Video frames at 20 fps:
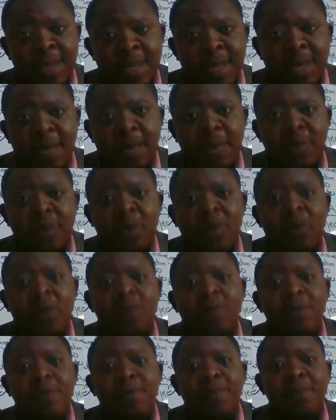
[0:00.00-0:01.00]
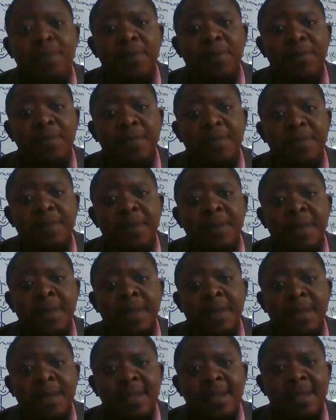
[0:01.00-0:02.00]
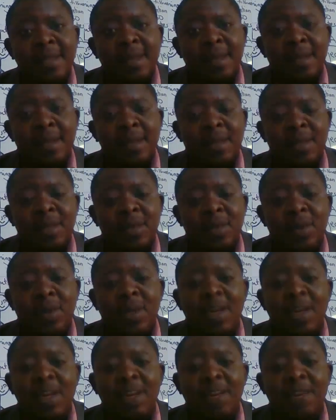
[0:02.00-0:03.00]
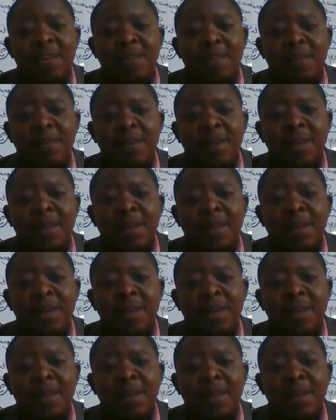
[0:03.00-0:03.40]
And when we talk of a proverb, it's so an adverb.